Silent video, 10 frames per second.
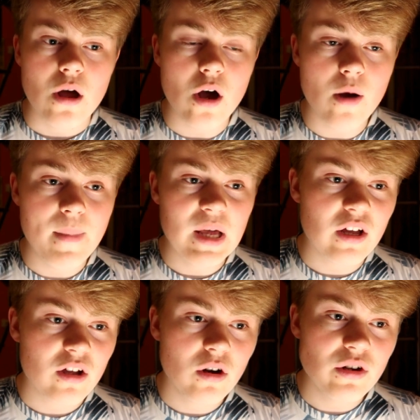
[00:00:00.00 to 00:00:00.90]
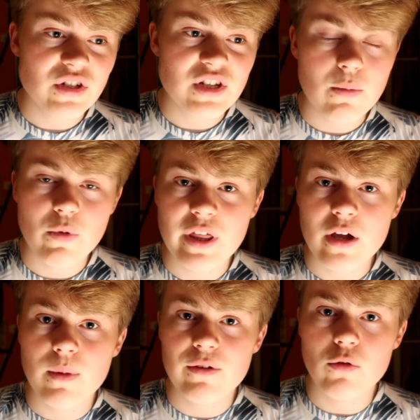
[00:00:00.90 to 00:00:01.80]
And I can understand where they're
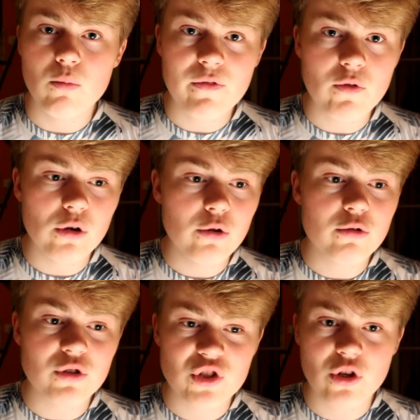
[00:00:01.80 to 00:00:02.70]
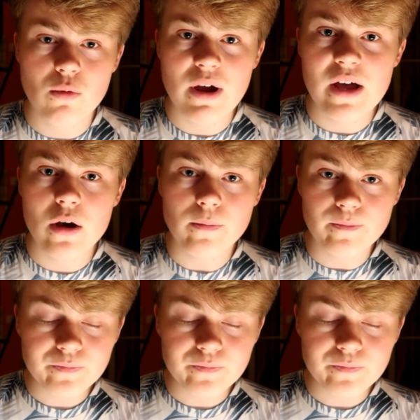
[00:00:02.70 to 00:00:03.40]
coming from. We've got Lucas Torreira,